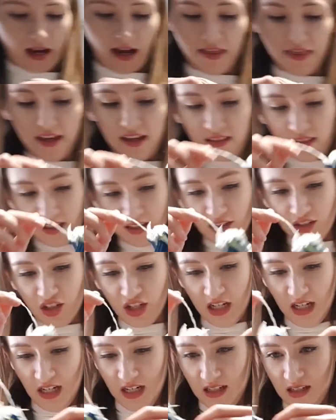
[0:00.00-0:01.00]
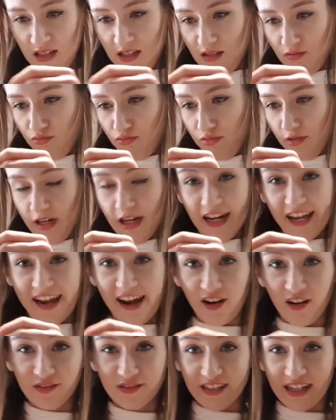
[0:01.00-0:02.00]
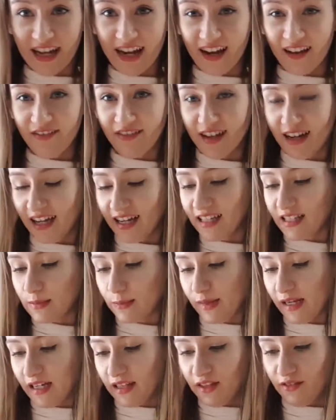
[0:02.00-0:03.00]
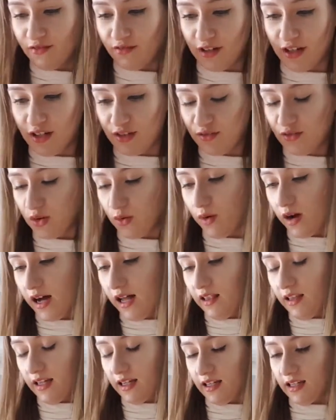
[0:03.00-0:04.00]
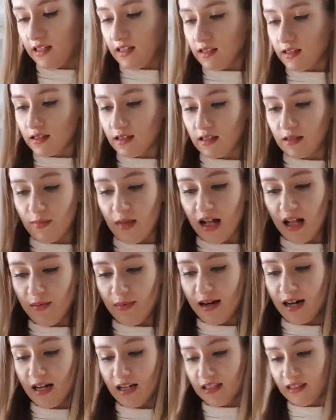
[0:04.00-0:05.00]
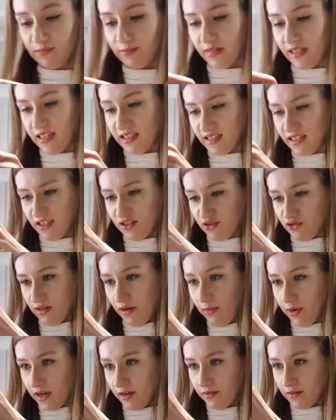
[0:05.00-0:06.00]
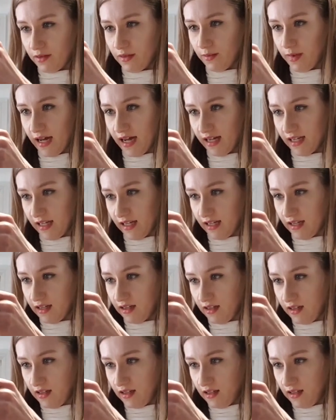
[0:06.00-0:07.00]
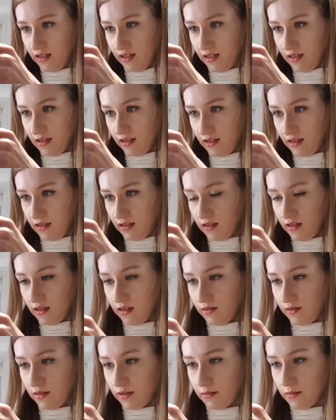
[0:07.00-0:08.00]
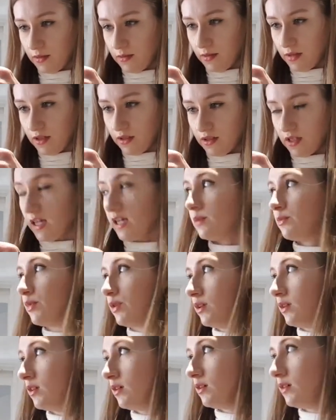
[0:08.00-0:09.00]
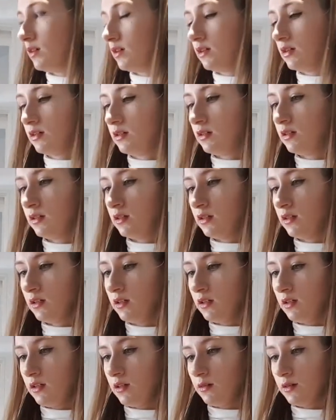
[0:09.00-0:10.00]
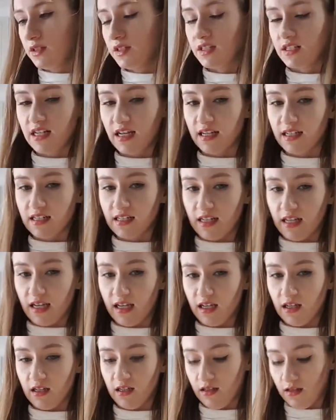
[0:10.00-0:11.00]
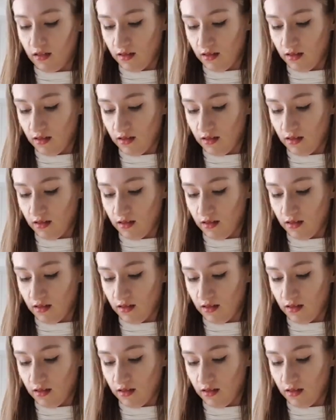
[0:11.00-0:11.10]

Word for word: I think this cheese is really out of date. I feel like it's been in the fridge for a while. Like, it doesn't smell bad, but it's like dripping from the packet. Here we are, April. What's the date today?